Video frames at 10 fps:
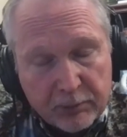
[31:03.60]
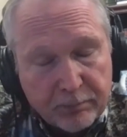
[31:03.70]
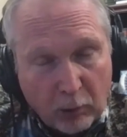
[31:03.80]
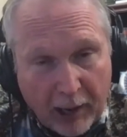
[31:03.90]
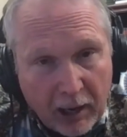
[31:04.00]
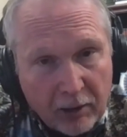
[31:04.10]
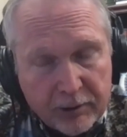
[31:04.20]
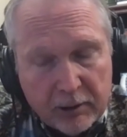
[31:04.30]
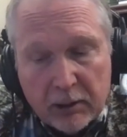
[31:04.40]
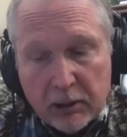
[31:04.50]

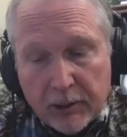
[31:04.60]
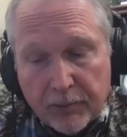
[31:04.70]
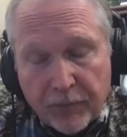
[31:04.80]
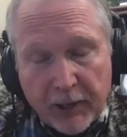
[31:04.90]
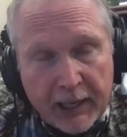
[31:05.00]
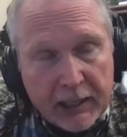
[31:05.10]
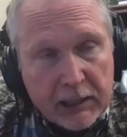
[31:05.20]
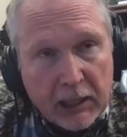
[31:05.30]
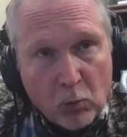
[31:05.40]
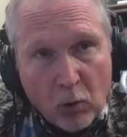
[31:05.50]
proud, that
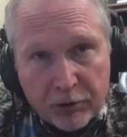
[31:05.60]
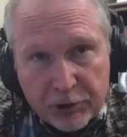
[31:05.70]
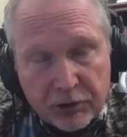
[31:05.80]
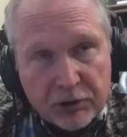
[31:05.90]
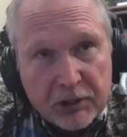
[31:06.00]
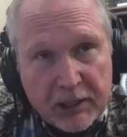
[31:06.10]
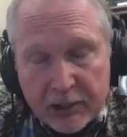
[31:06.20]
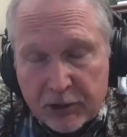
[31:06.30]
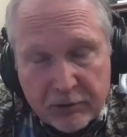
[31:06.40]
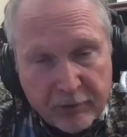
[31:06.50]
wants to see
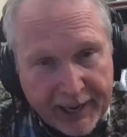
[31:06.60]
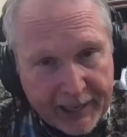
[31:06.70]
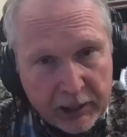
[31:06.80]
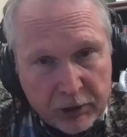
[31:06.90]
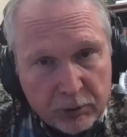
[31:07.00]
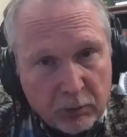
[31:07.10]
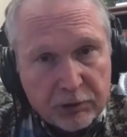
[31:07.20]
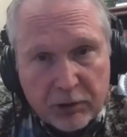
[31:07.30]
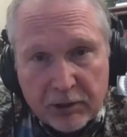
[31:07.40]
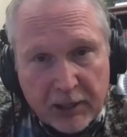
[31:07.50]
its advantage,
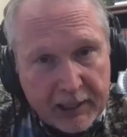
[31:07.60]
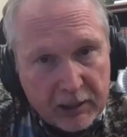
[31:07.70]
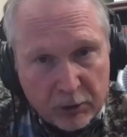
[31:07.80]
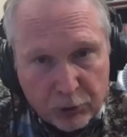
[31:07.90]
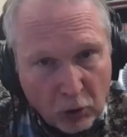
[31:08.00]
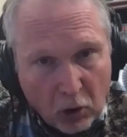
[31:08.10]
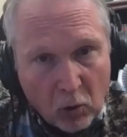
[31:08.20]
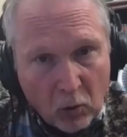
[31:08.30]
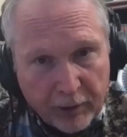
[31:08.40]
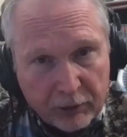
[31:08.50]
wants to take
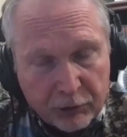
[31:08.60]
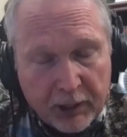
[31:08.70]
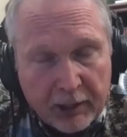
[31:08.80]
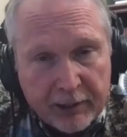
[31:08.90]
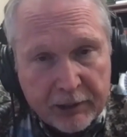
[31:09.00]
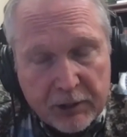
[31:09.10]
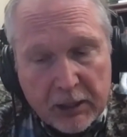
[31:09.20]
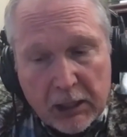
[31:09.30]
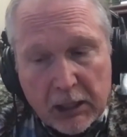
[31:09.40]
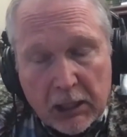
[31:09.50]
control, that kind of things.
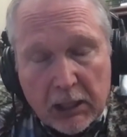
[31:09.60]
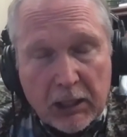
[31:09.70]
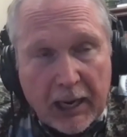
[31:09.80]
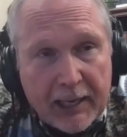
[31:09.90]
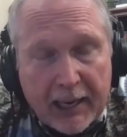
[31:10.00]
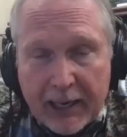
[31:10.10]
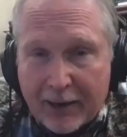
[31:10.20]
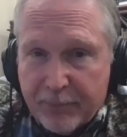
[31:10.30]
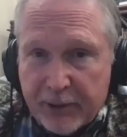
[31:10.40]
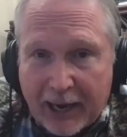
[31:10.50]
And
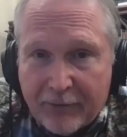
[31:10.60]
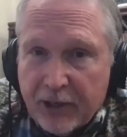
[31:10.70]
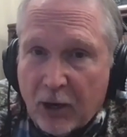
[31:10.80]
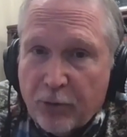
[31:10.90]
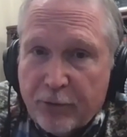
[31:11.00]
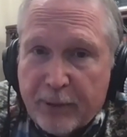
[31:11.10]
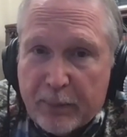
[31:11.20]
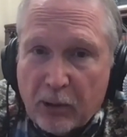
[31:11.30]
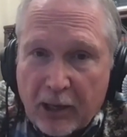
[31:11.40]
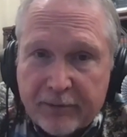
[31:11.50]
I've dealt with
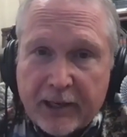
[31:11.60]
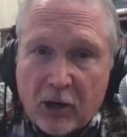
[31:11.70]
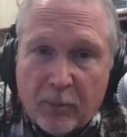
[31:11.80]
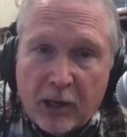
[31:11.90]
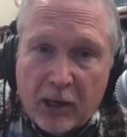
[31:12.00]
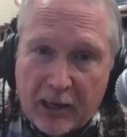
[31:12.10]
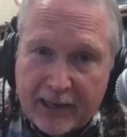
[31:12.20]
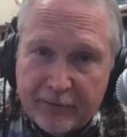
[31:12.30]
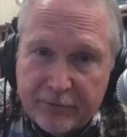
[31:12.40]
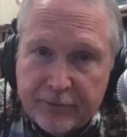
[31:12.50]
people like that all my
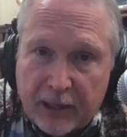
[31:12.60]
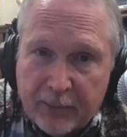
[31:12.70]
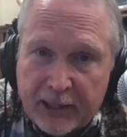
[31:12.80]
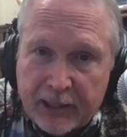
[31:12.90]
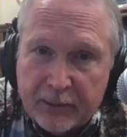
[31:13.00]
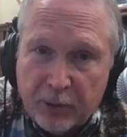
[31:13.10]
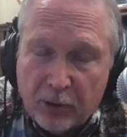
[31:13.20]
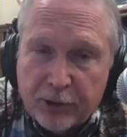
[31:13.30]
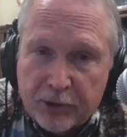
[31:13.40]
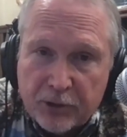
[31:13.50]
life. I mean,
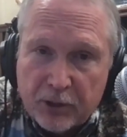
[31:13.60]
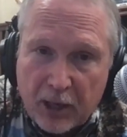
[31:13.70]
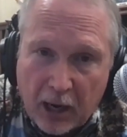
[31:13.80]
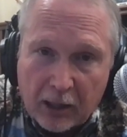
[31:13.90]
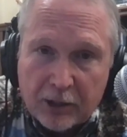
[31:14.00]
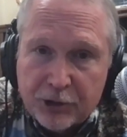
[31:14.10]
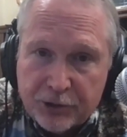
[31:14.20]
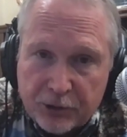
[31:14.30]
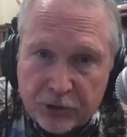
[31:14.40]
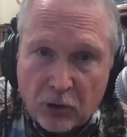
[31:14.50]
both in
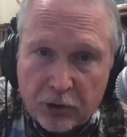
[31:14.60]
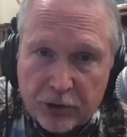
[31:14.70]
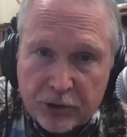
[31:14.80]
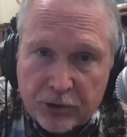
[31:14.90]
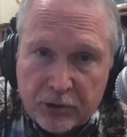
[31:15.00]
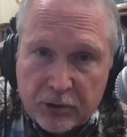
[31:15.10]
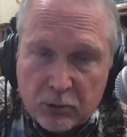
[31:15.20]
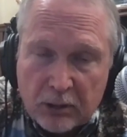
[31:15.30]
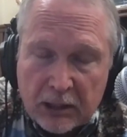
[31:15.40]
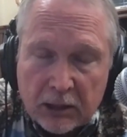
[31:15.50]
colleges and churches as
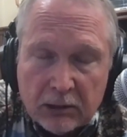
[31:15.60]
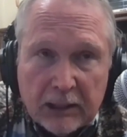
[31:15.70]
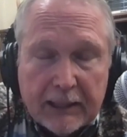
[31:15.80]
well.